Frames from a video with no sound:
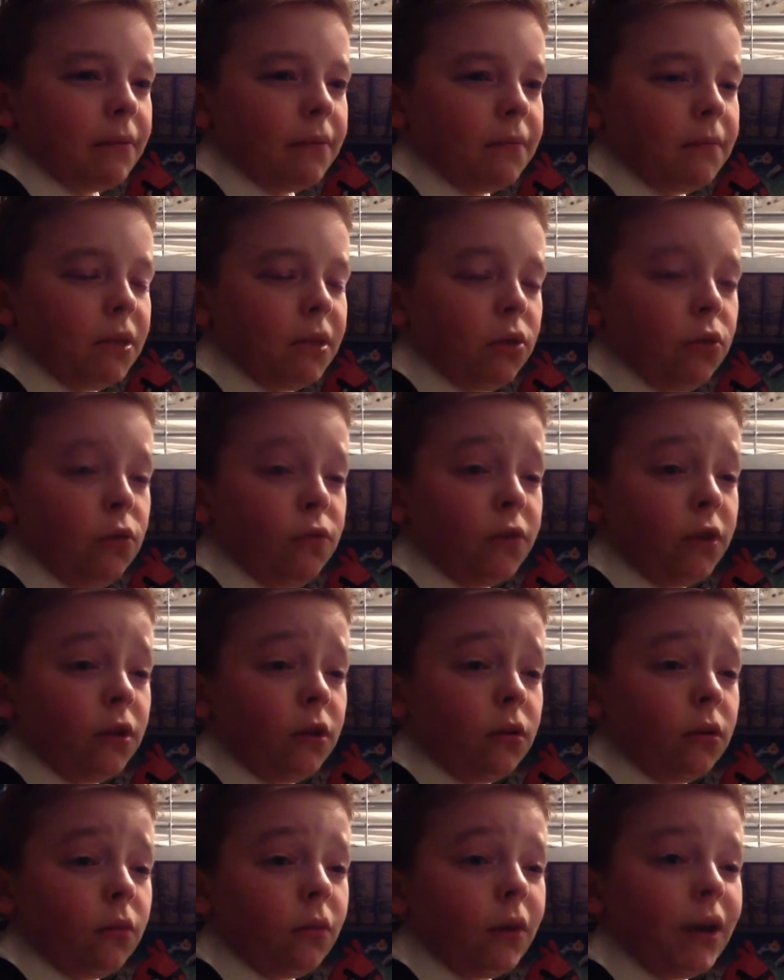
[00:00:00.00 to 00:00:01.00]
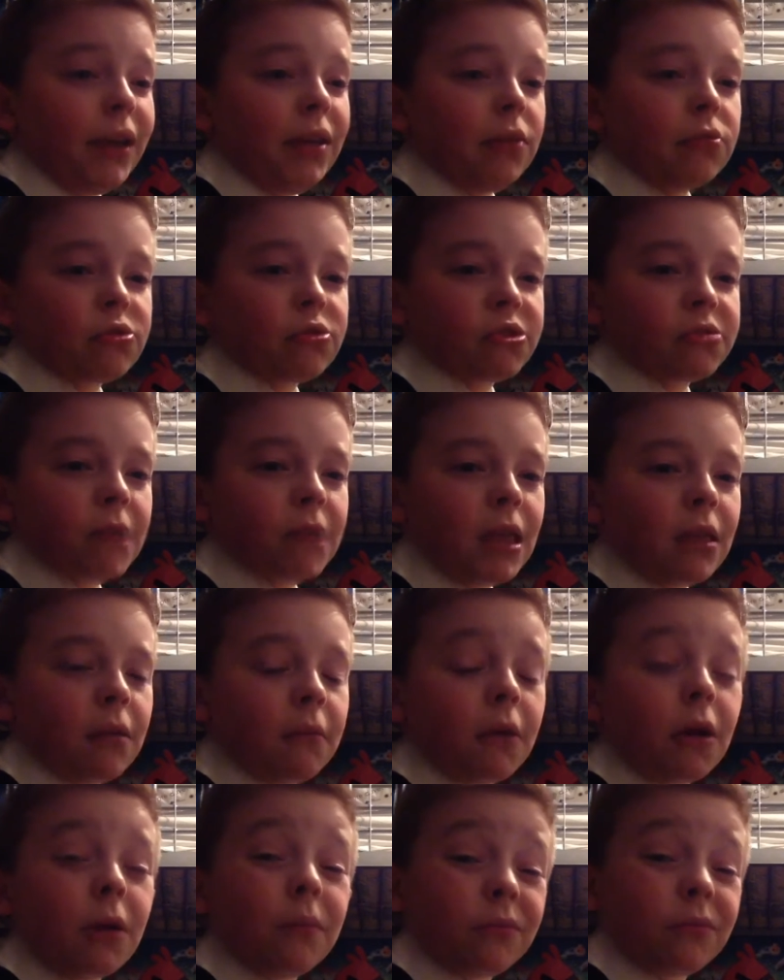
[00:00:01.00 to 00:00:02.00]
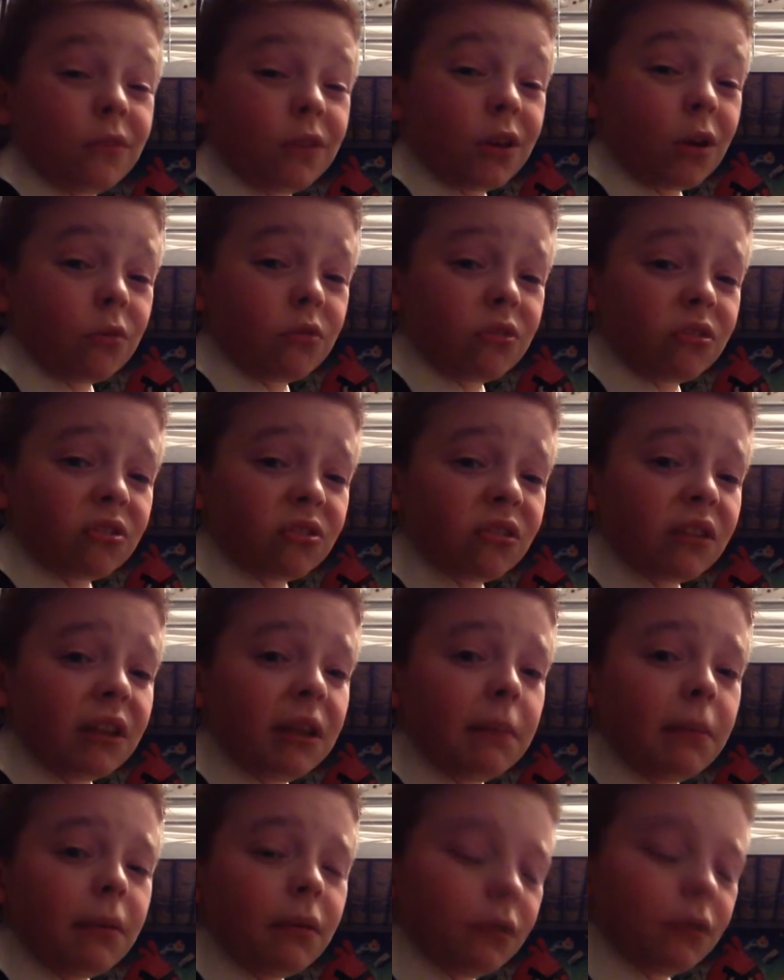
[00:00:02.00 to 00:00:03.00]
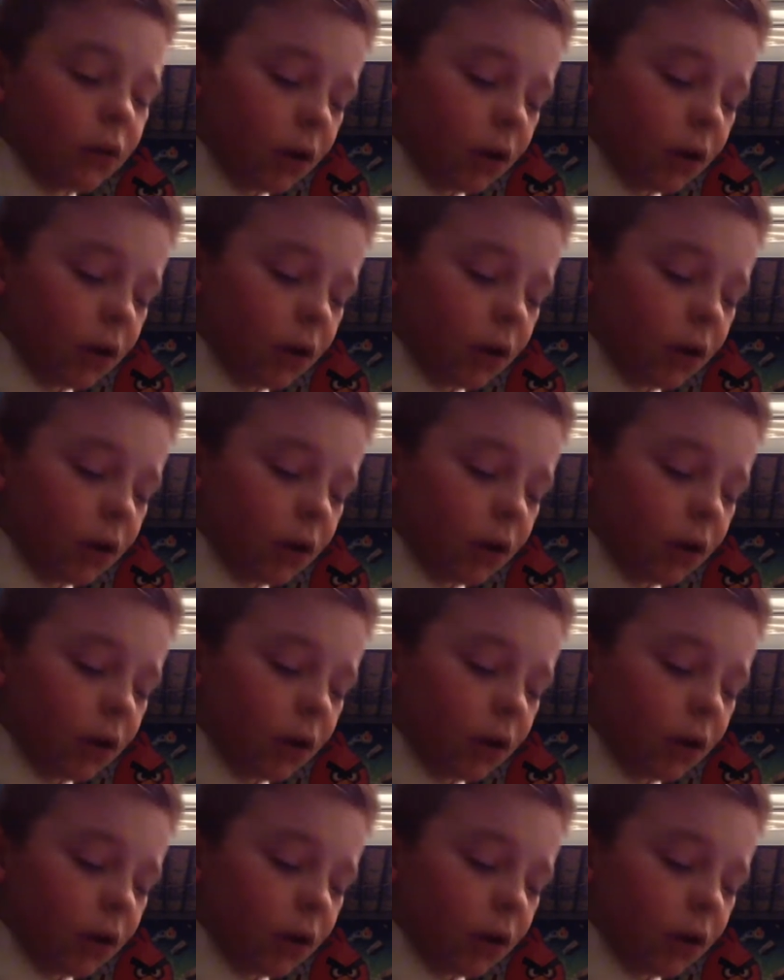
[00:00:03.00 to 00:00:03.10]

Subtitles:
maneuver where you just make them go to sleep.